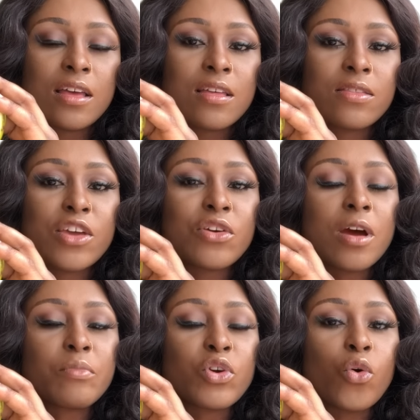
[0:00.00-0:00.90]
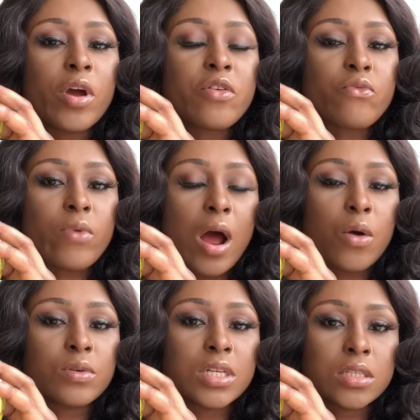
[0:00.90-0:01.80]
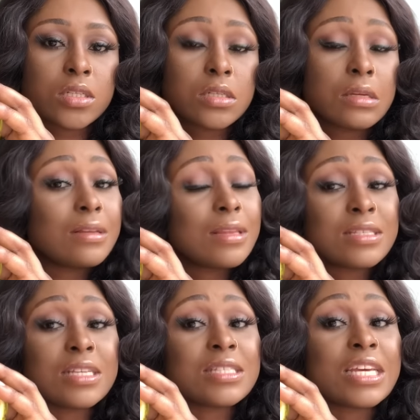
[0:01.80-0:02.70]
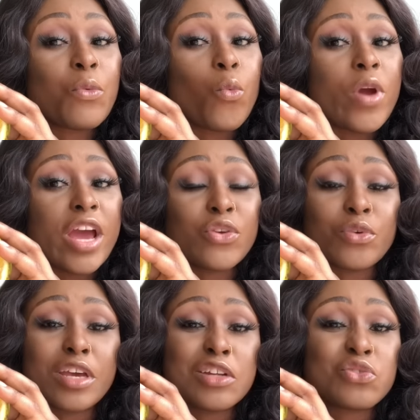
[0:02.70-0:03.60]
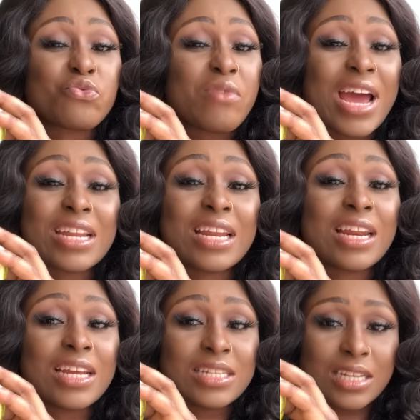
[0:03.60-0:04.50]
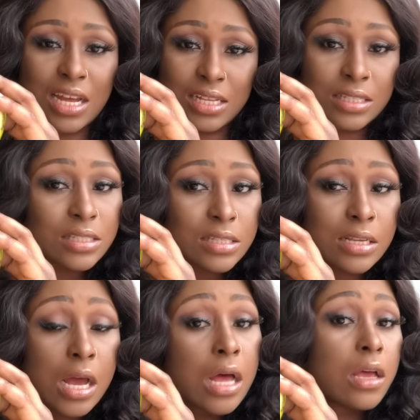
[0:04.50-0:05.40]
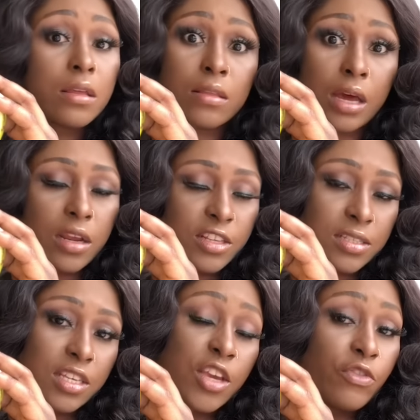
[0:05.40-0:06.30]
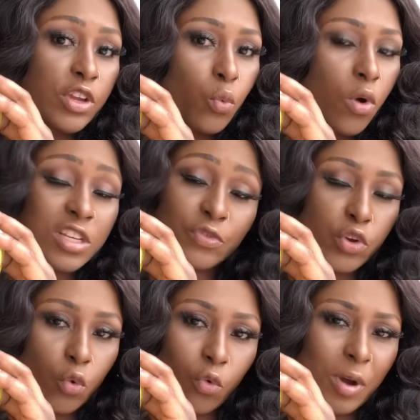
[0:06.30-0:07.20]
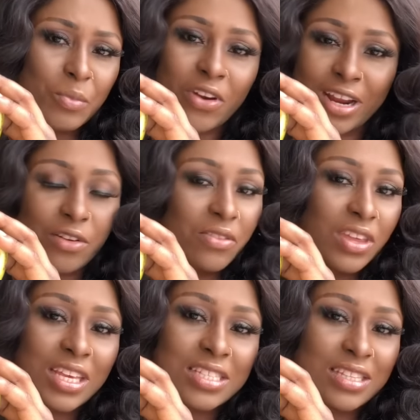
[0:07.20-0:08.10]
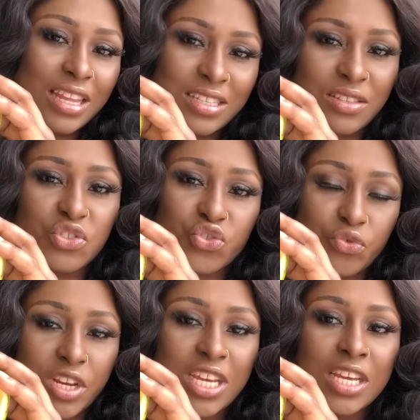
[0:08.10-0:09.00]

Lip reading: Then you can be going round it. This is where you get to write letters. That is if it works for your woman, but I don't think it's necessary.